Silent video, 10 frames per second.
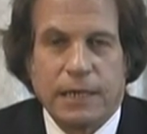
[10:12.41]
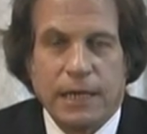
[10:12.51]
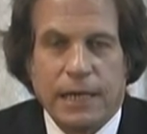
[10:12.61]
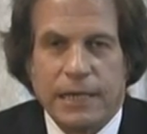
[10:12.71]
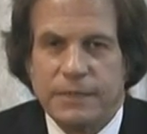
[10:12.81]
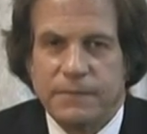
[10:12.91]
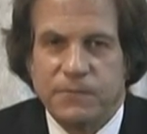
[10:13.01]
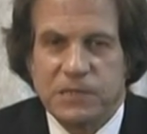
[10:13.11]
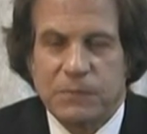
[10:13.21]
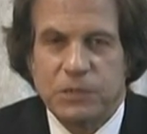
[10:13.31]
And
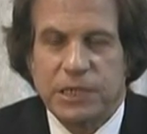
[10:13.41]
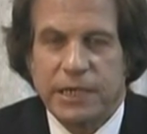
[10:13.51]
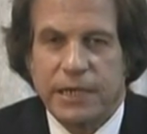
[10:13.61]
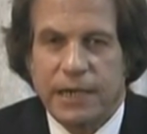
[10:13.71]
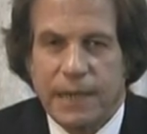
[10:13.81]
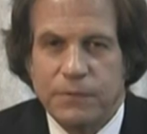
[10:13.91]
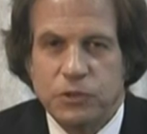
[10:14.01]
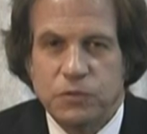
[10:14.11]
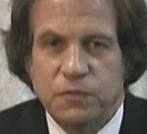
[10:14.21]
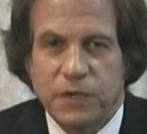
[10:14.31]
for some reason, I had
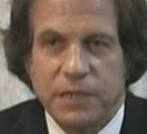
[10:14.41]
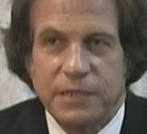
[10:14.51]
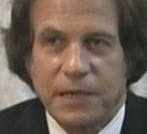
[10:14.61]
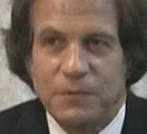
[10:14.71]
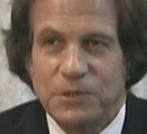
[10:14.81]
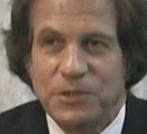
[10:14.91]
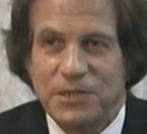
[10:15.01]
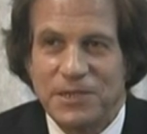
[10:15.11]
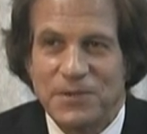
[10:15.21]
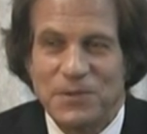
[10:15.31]
absolute faith that I was going to
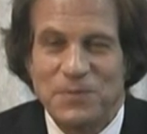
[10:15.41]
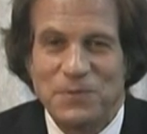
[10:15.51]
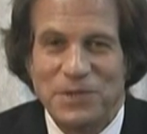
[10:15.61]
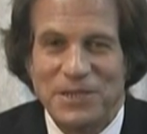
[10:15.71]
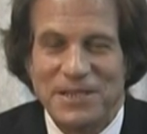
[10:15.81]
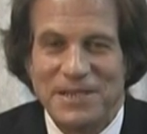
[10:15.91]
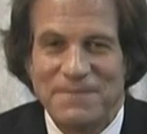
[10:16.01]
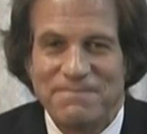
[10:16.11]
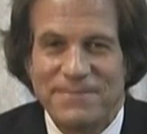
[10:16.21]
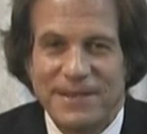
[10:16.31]
heal completely.
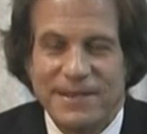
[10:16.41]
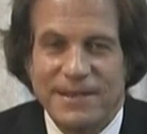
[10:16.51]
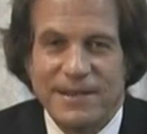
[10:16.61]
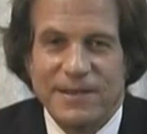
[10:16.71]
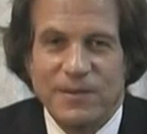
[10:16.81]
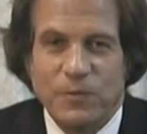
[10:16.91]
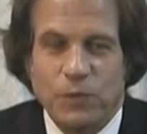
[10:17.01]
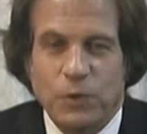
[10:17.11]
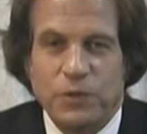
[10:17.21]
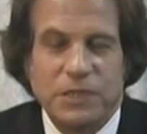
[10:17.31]

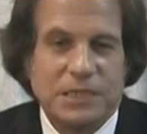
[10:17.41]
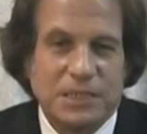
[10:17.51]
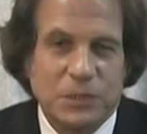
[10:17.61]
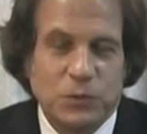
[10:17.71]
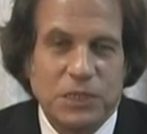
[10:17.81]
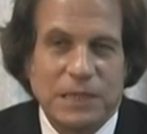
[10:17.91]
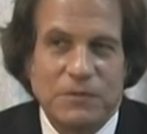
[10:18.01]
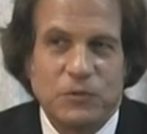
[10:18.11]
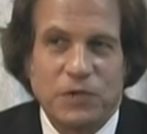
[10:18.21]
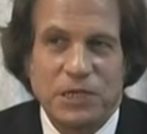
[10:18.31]
Well, within 6 weeks, I
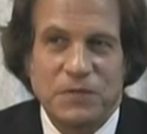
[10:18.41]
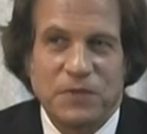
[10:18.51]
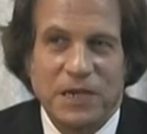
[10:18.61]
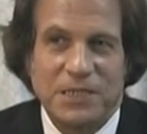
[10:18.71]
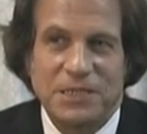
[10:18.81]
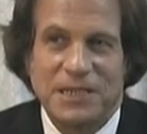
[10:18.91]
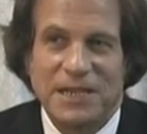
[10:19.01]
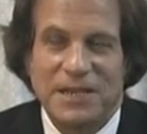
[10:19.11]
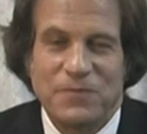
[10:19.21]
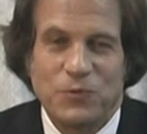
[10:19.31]
was running as fast as
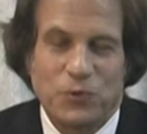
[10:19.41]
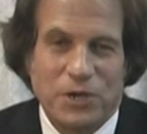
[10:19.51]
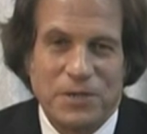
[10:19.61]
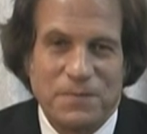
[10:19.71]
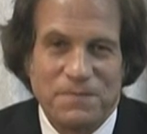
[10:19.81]
I'd ever run.